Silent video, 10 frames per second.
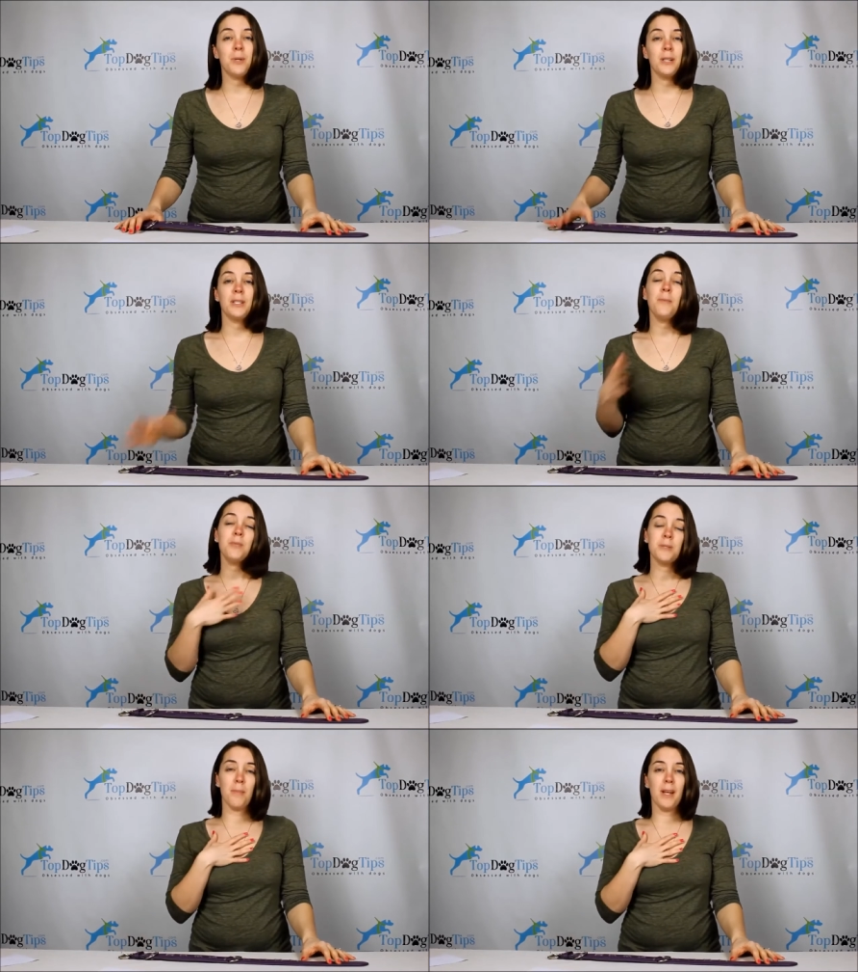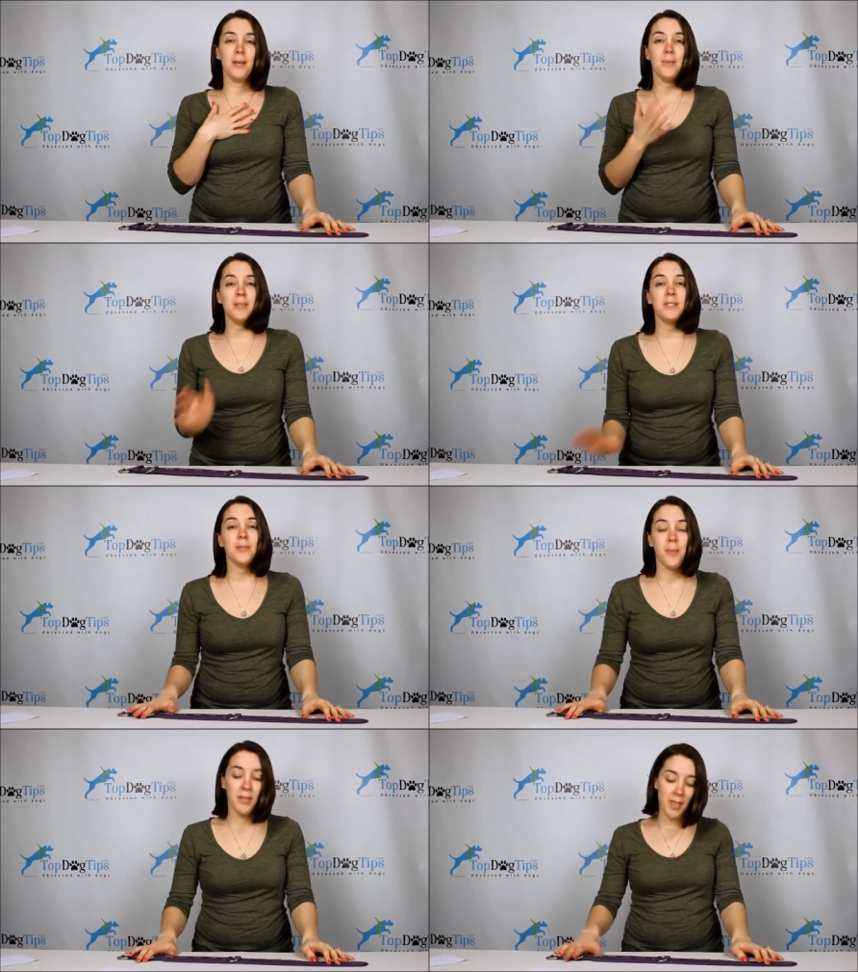Dog Tips. My name is
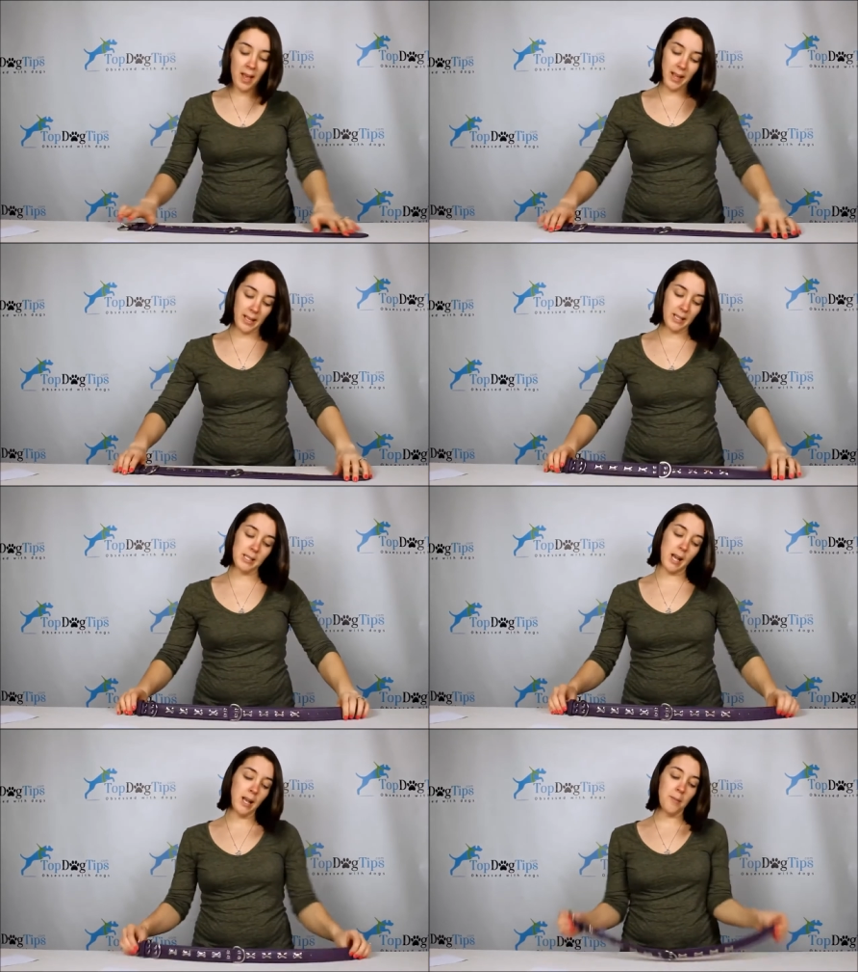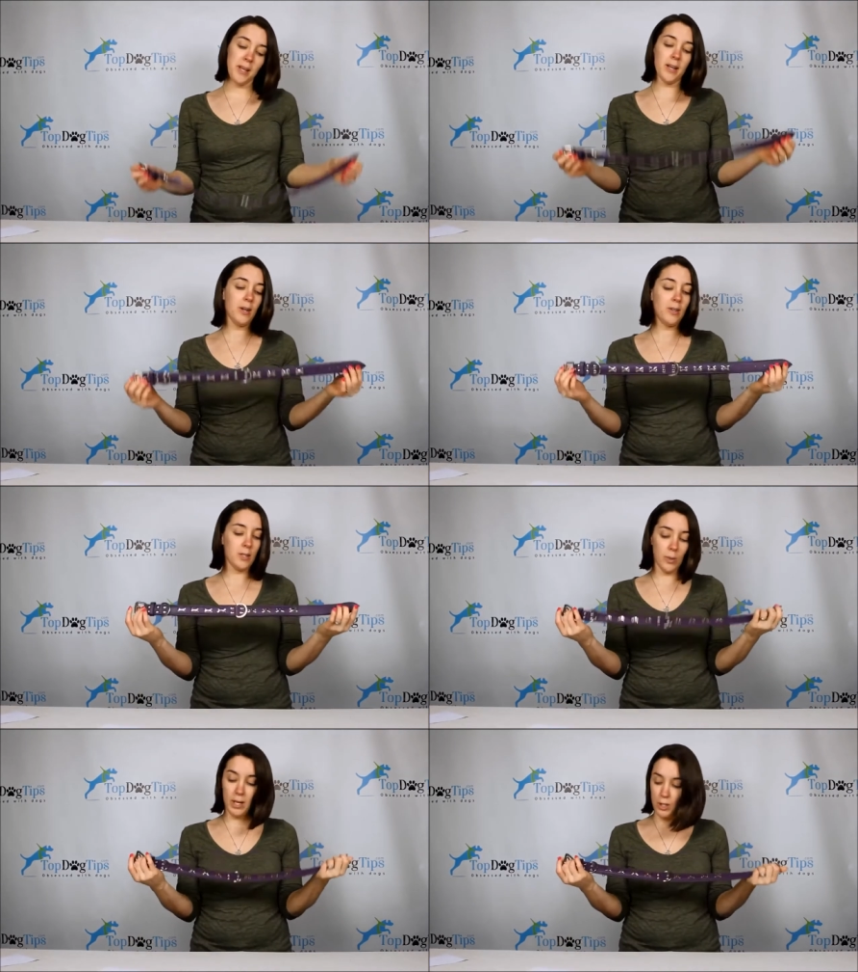Samantha and I am here
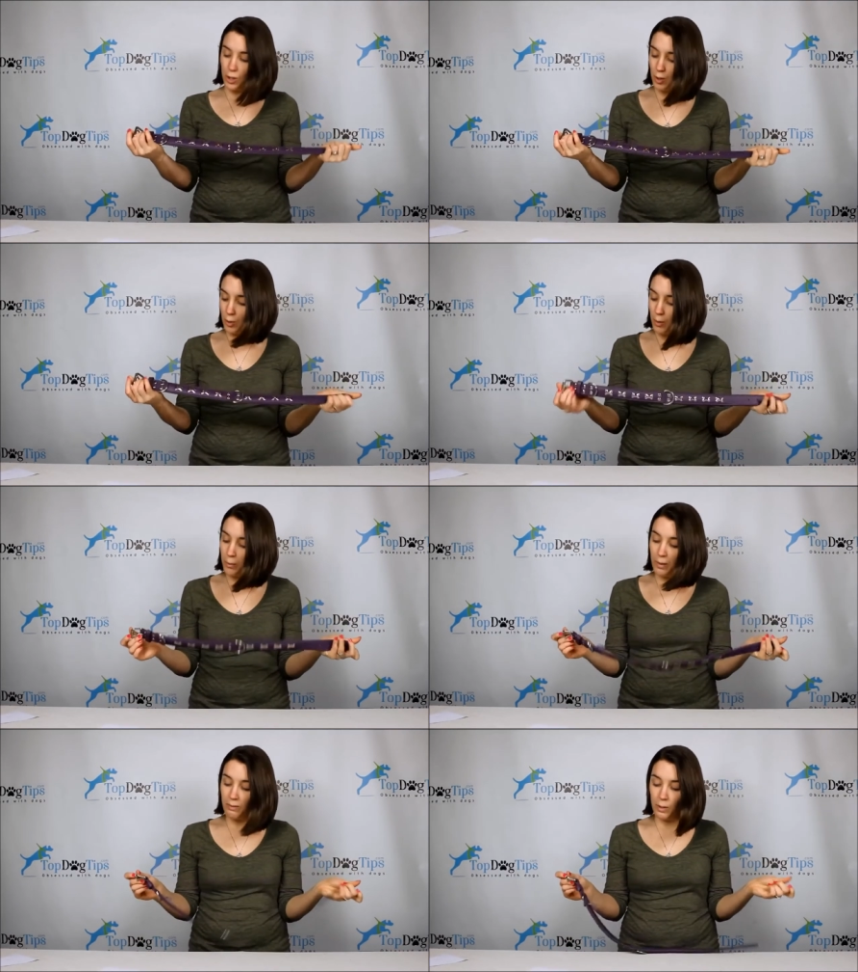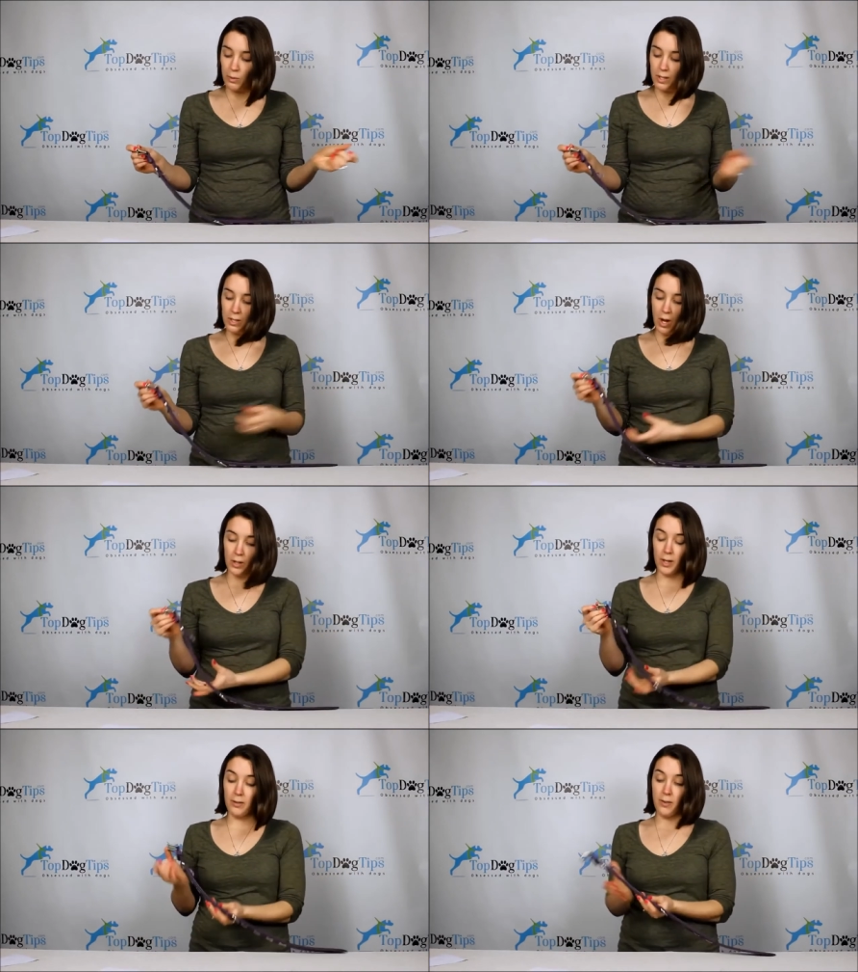this week to review this
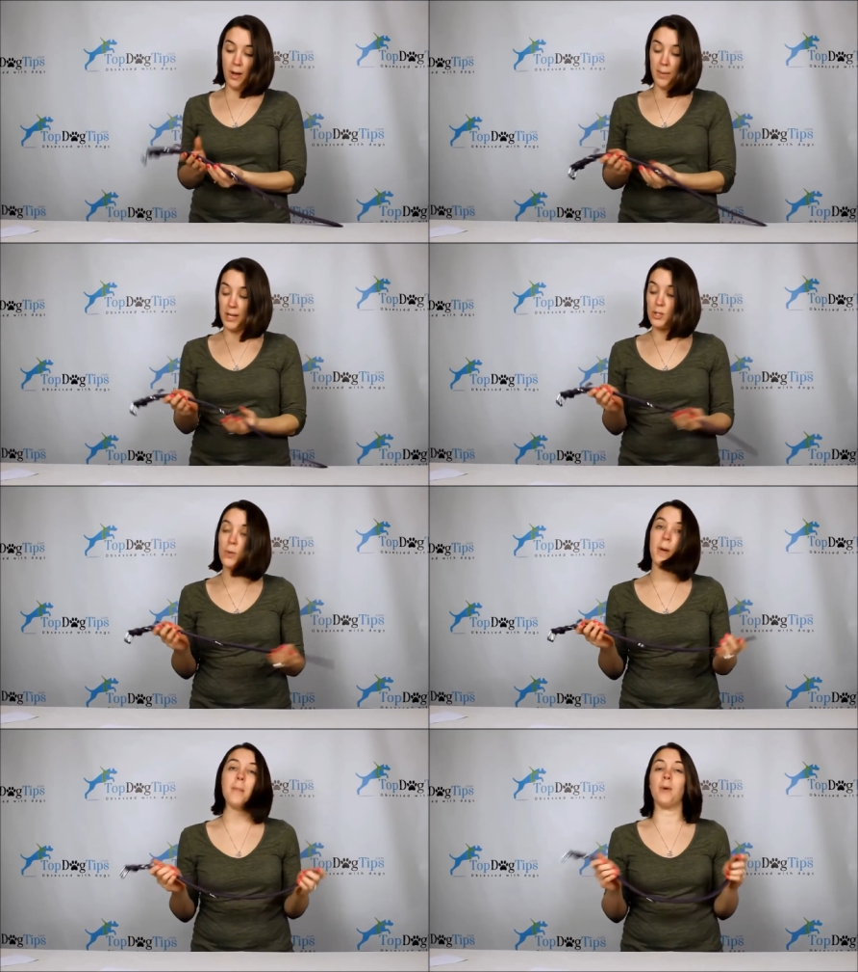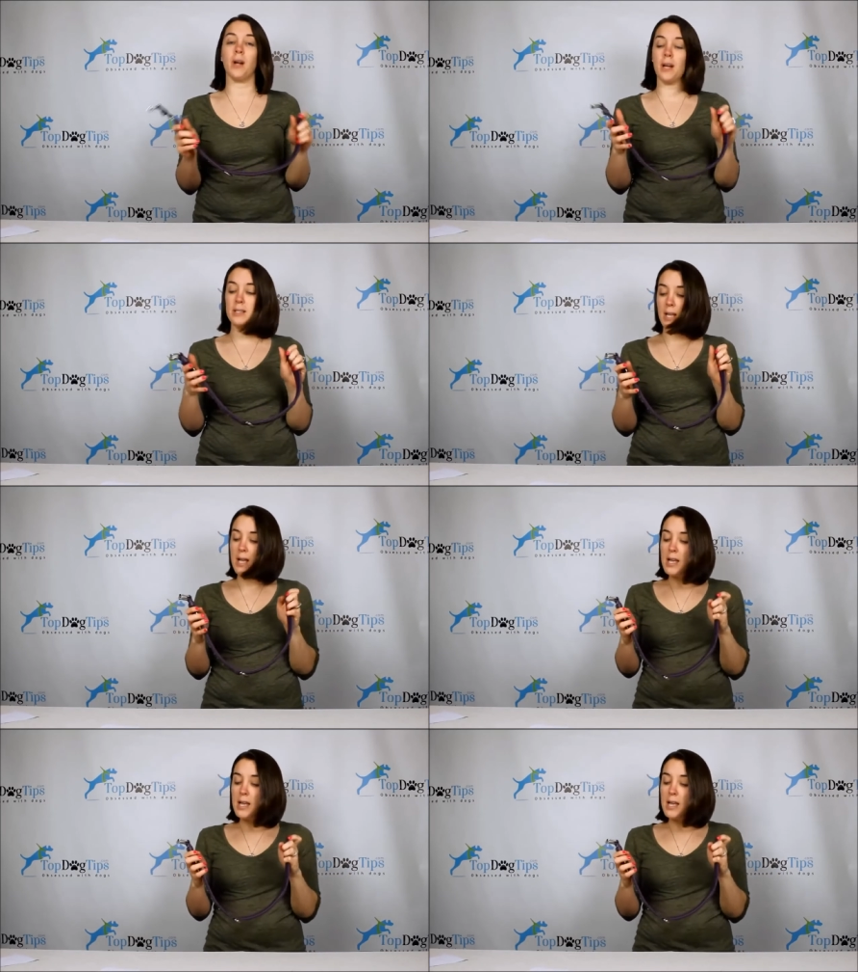collar from Angel Pet Products.